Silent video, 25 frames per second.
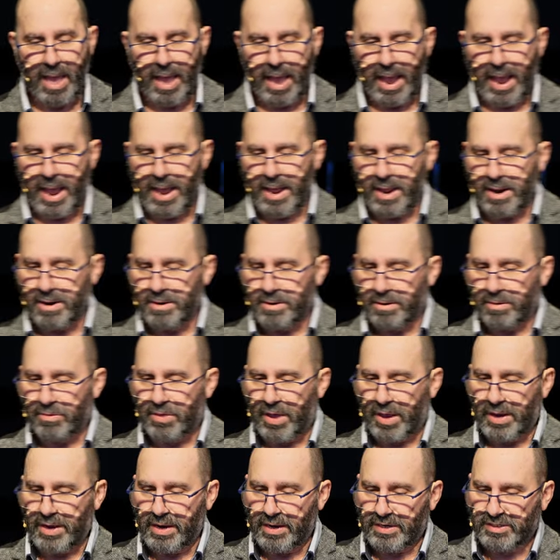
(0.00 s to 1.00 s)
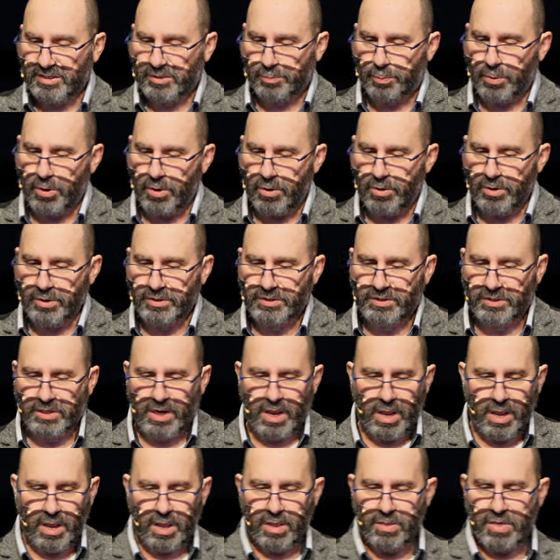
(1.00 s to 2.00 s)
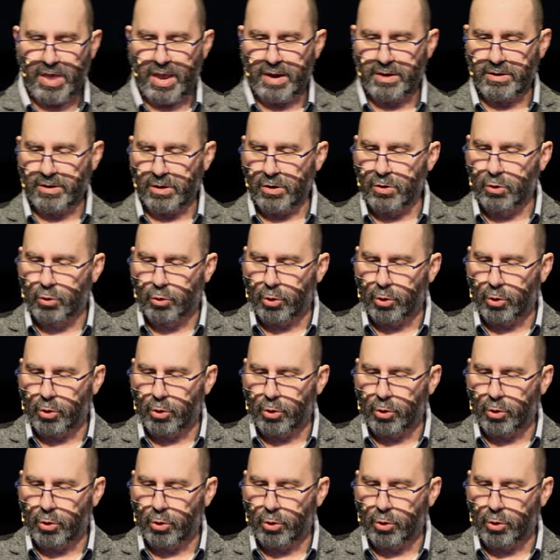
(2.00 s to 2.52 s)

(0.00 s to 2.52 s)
And they experienced that